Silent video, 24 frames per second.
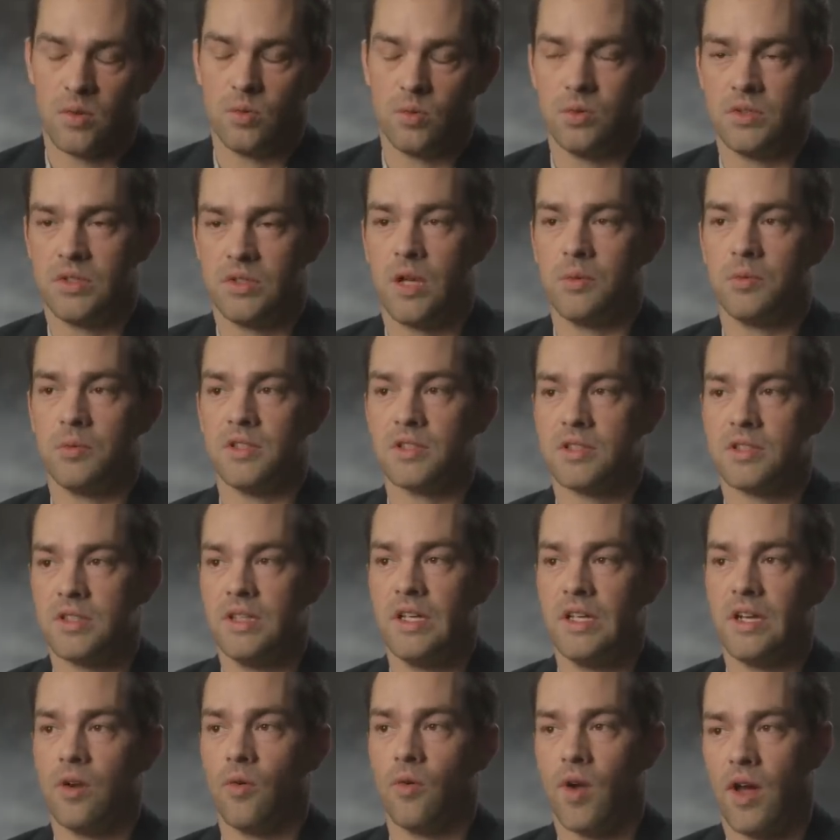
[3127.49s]
I was able to
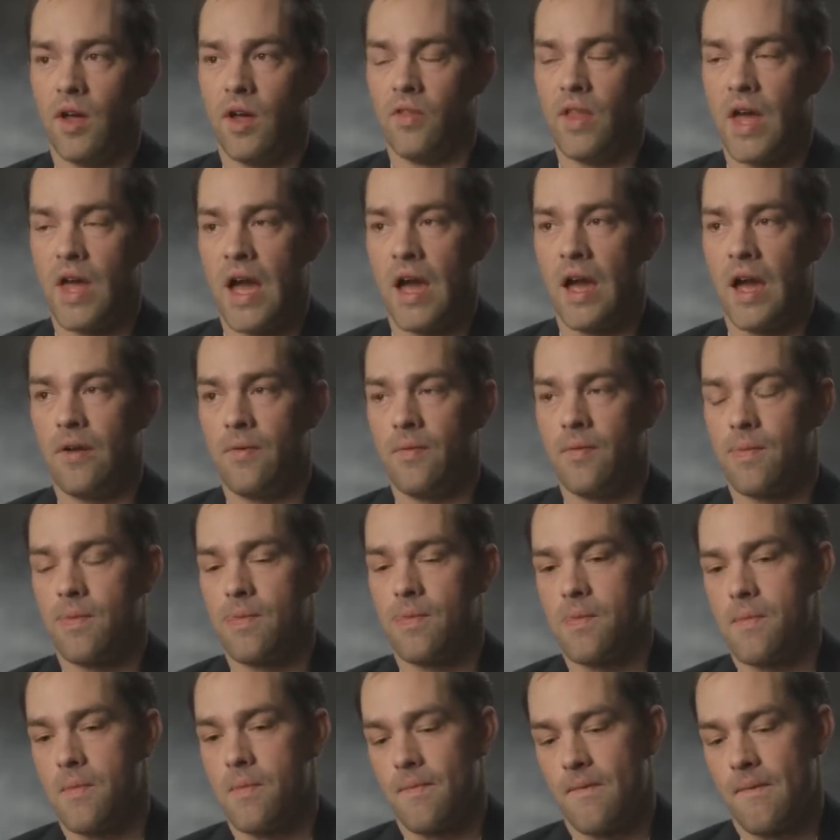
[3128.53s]
sneak around that,
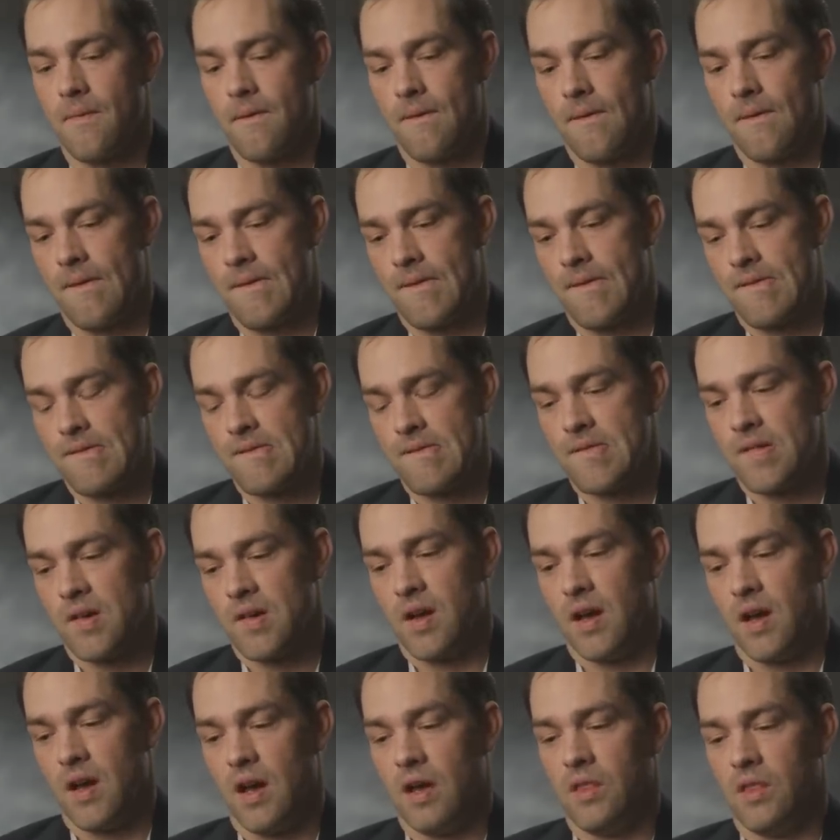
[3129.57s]

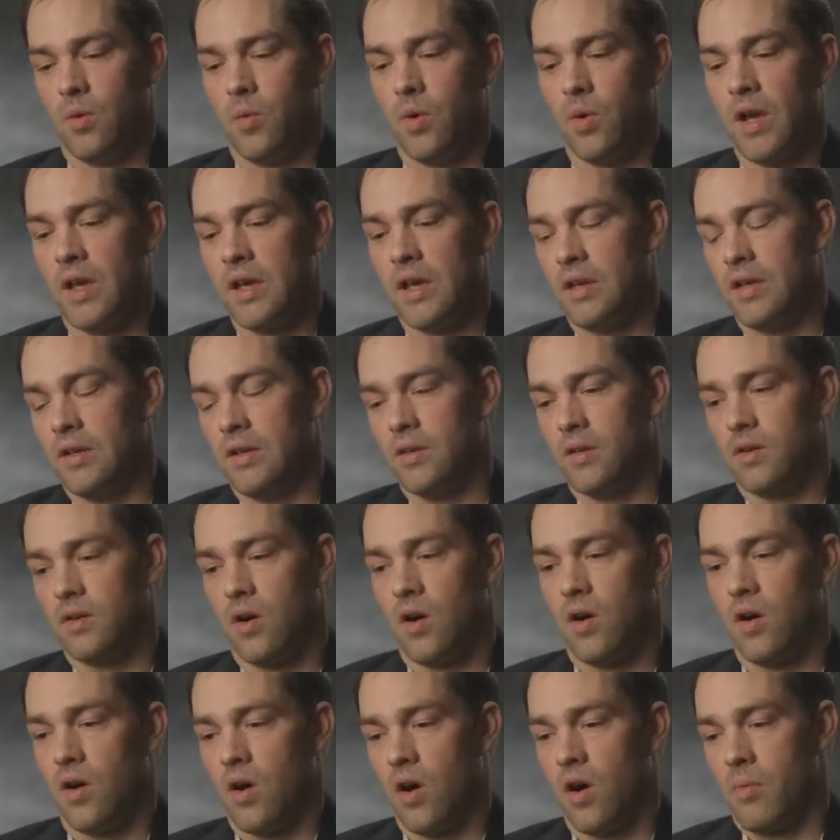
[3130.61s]
and the way
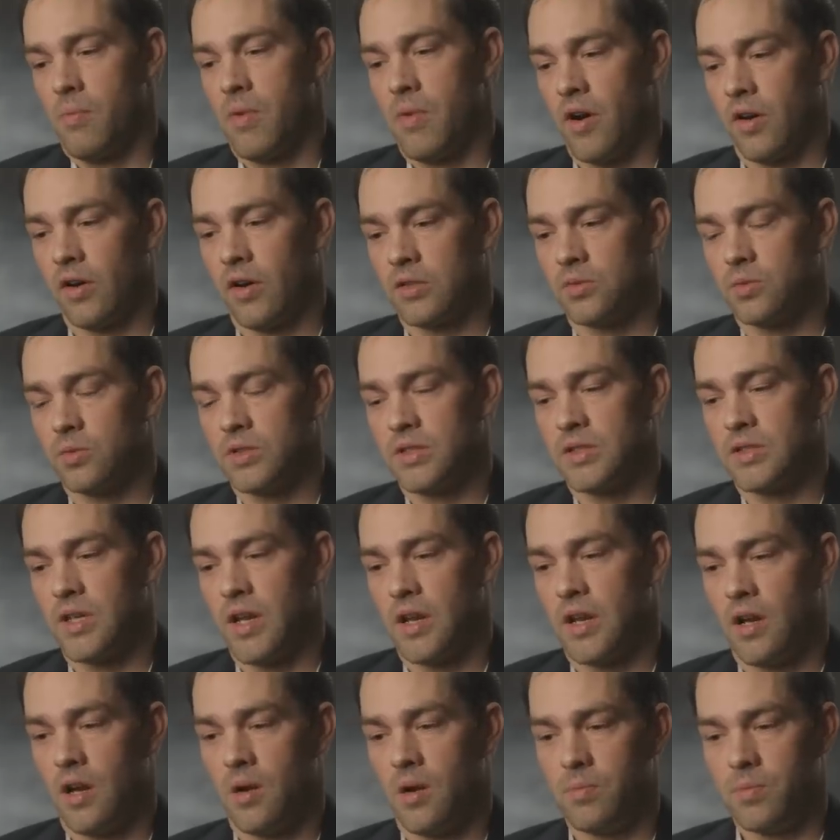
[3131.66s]
our barracks was
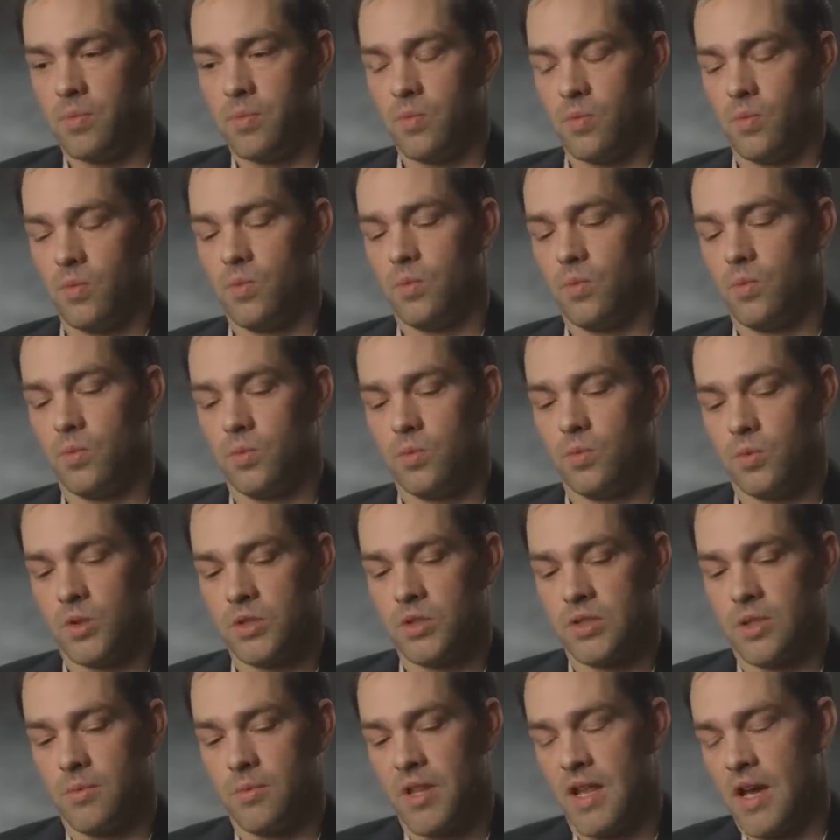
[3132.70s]
set up with
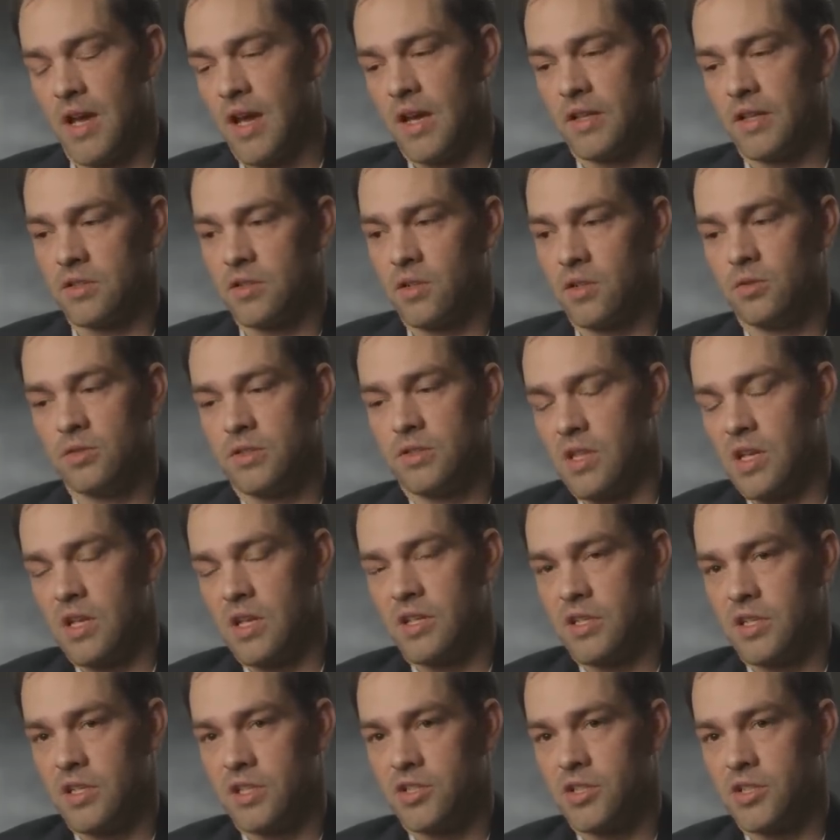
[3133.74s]
some of the HESCOs and the
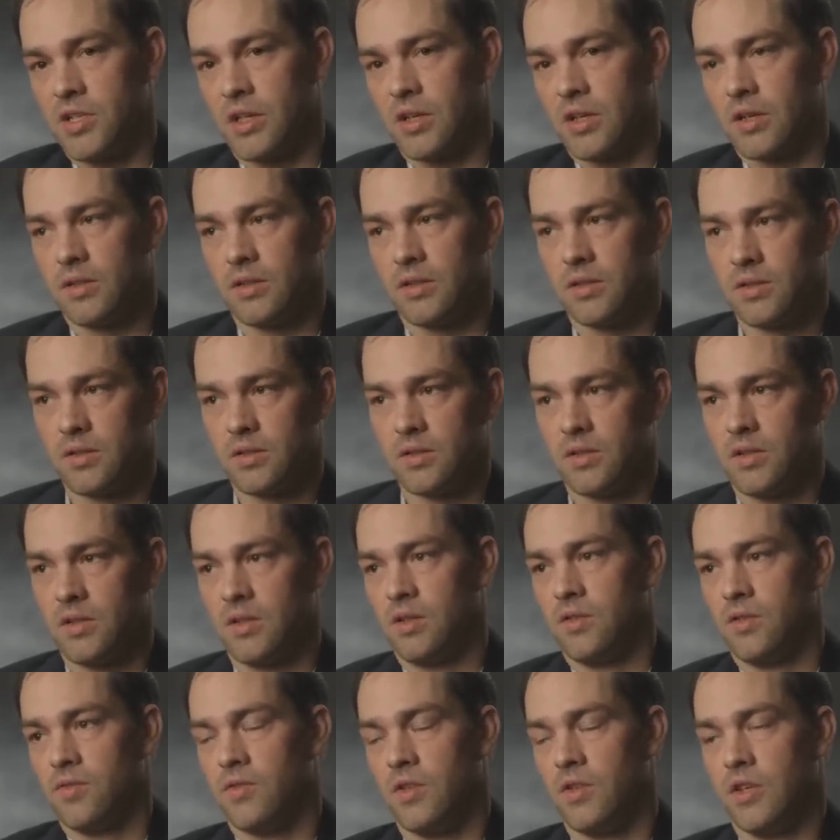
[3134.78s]
ditching,
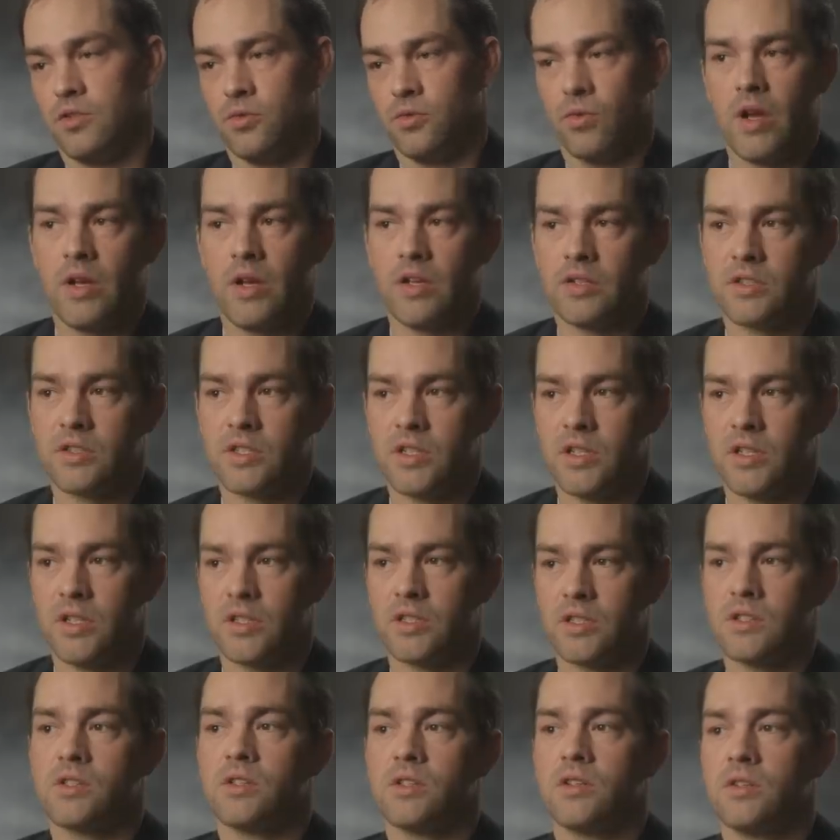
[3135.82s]
the drainage
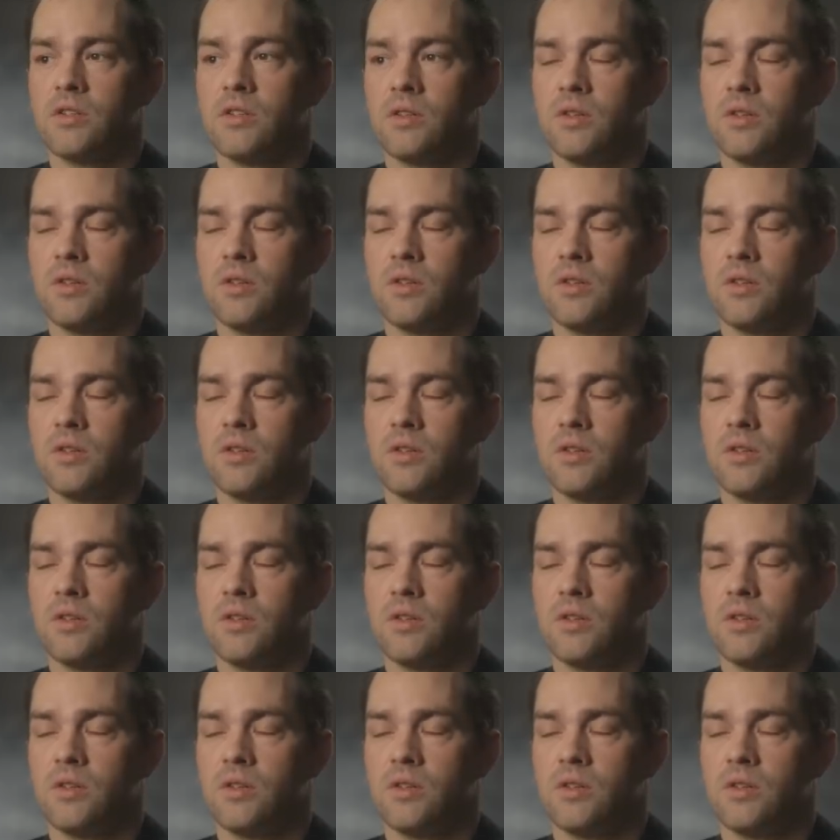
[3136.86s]
ditch,